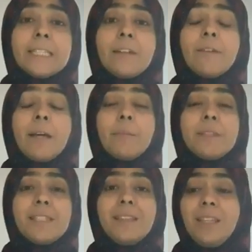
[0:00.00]
of
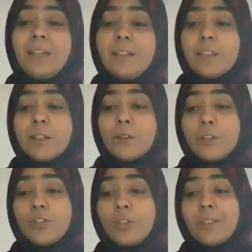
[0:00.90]
Abyssinia, the
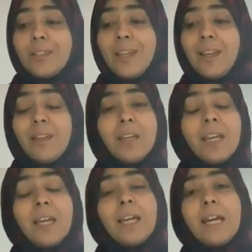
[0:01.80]
Christian king,
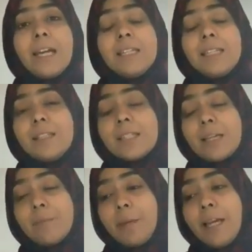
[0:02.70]
and his
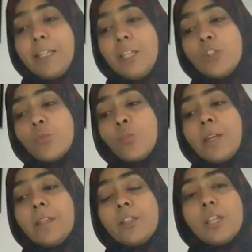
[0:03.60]
companions,
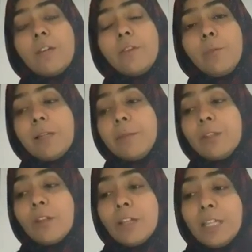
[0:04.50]
when Jafar bin Abi
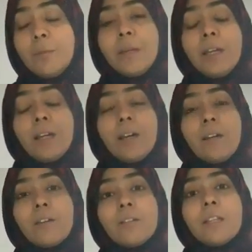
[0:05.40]
Talib
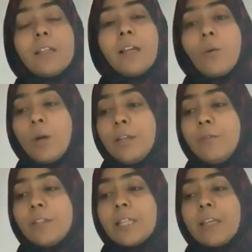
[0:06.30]
radiallahu
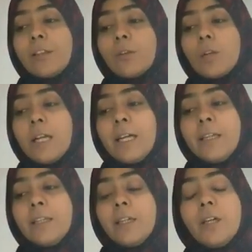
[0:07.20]
anh, recited the
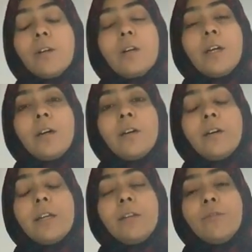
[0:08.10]
Quran
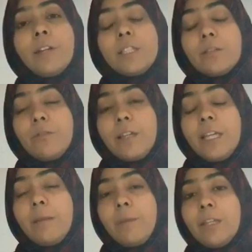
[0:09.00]
in front of
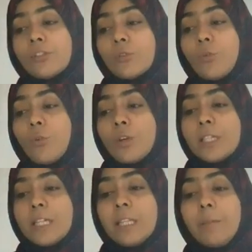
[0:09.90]
him in his
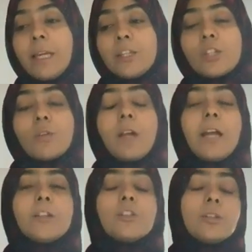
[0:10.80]
court, and they began to
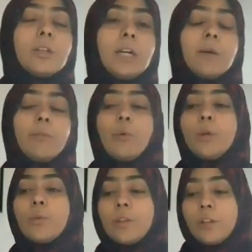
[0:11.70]
cry to the
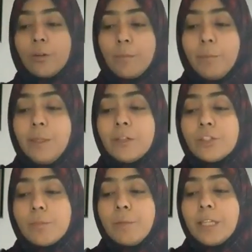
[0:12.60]
point where their
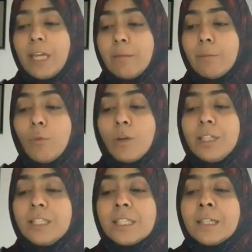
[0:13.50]
beards became
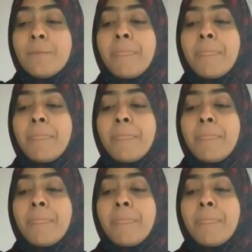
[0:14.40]
moist.